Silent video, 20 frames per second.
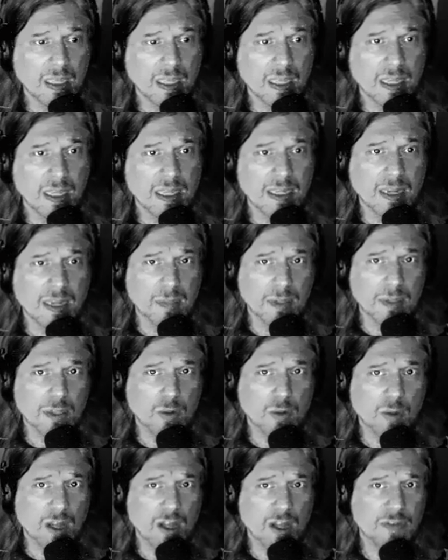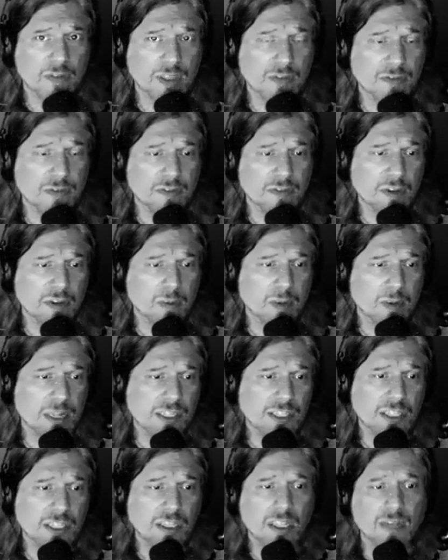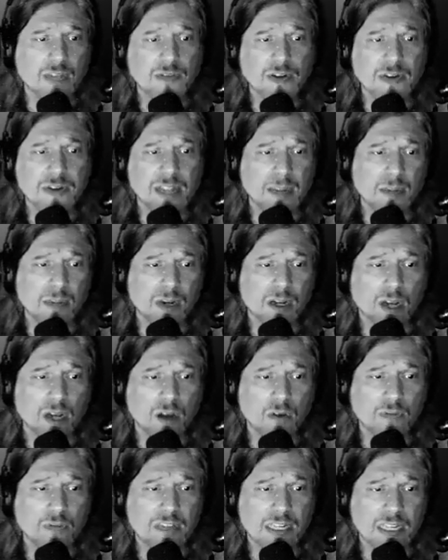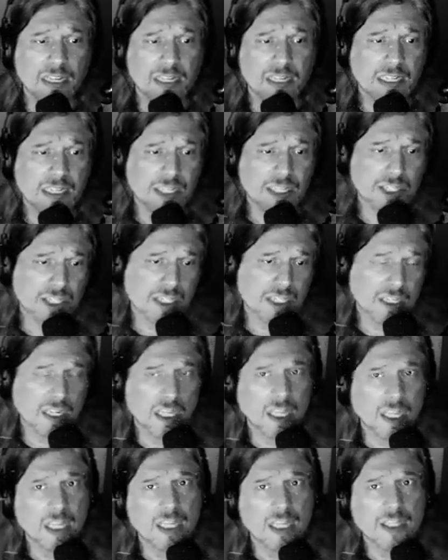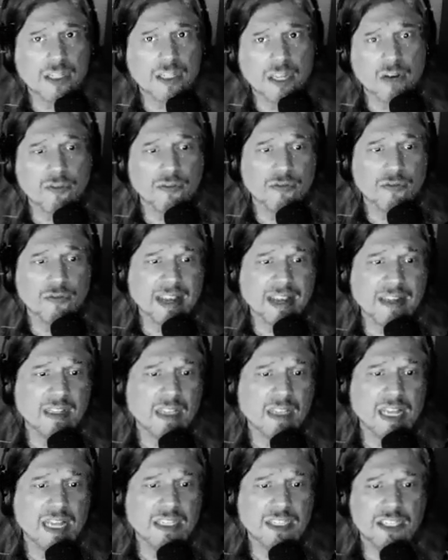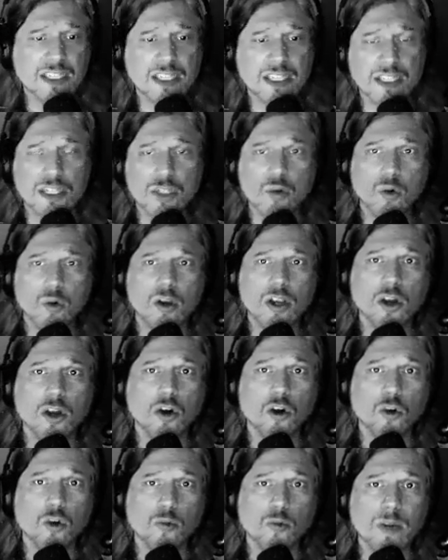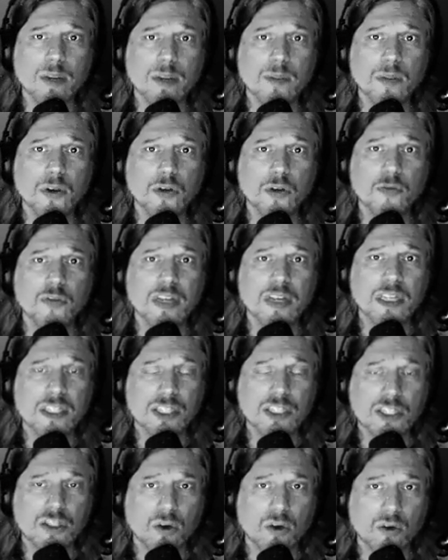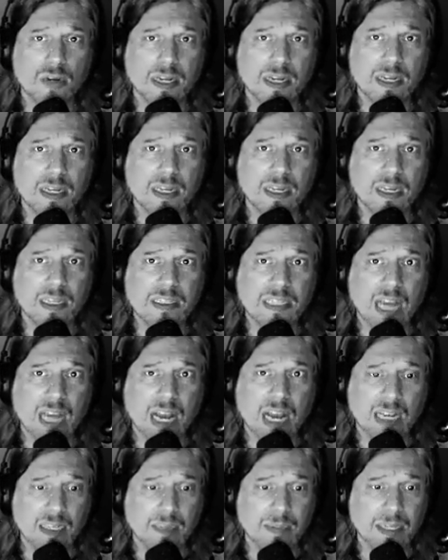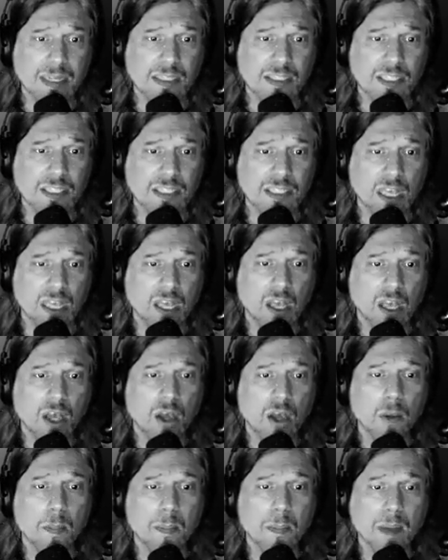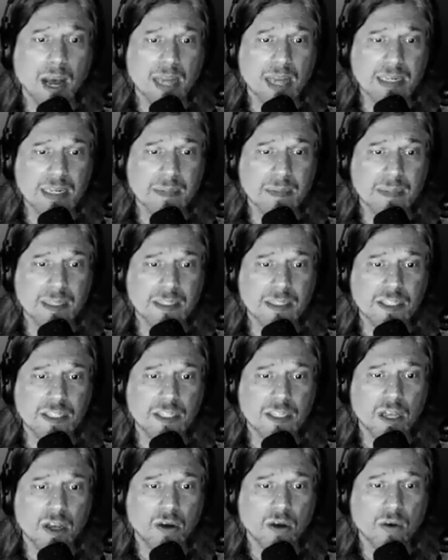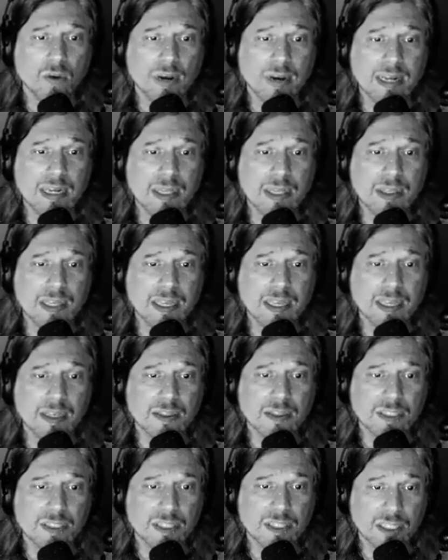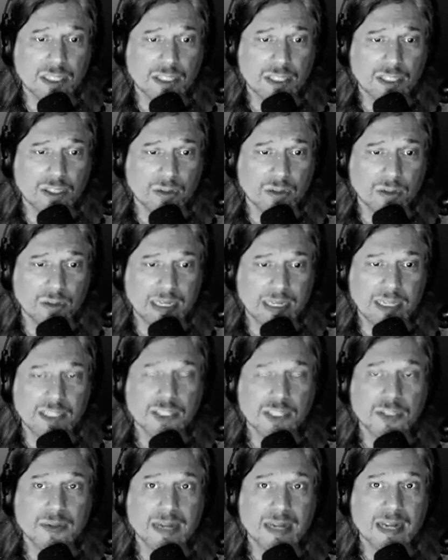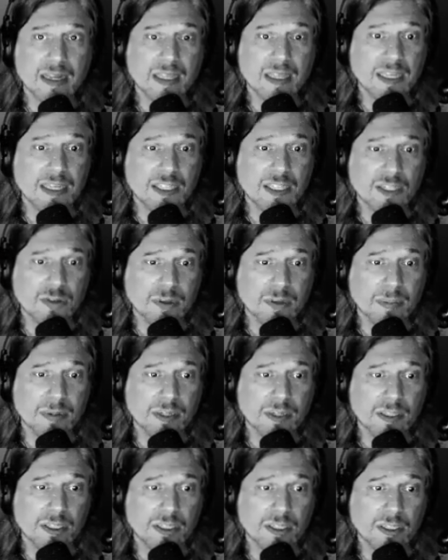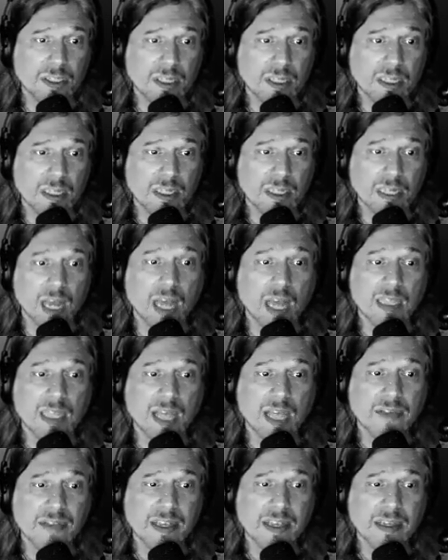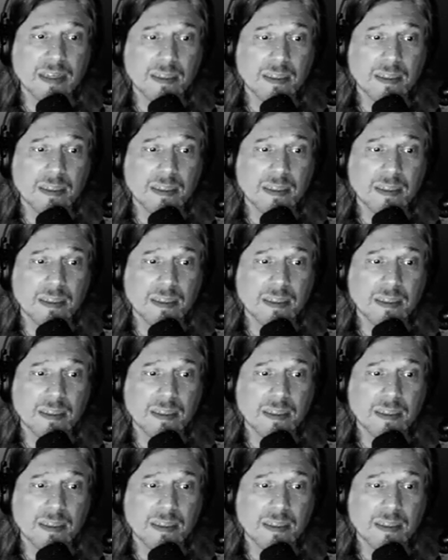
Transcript: Number 12 in the 50 ways to love your neighbor COVID edition. Don't vandalize, destroy, or remove historic documents, monuments, or anything else historic. History out of the history books. Not loving.